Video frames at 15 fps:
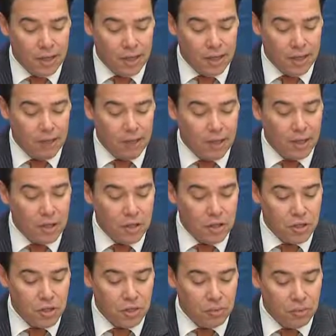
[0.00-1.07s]
and the
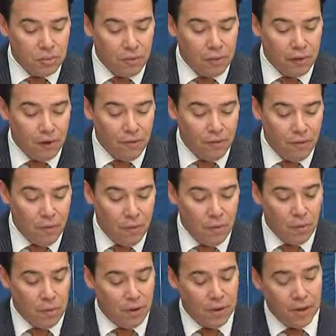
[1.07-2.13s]
relationship looking
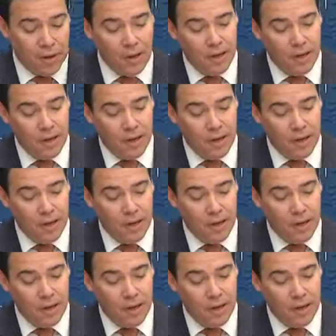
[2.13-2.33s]
forward.